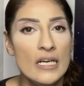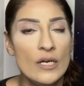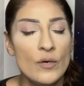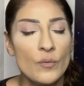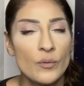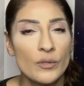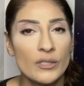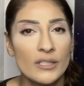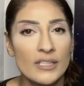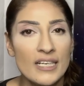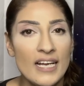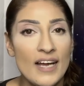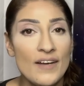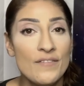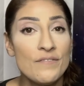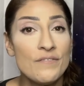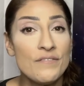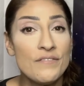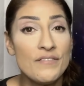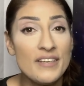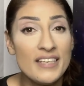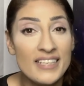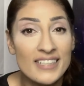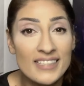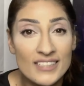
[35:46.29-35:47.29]
We're going to have
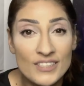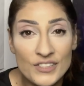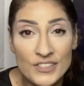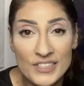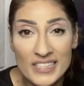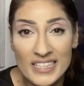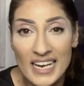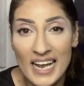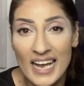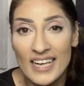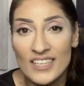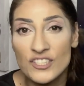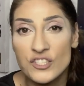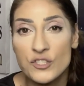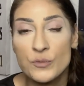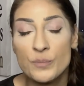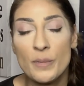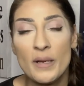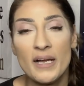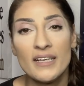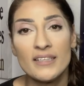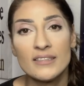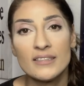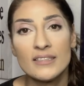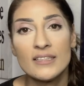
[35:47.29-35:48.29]
Venus in
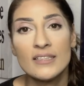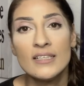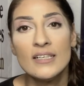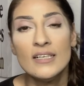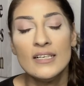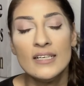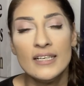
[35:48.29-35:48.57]
aspect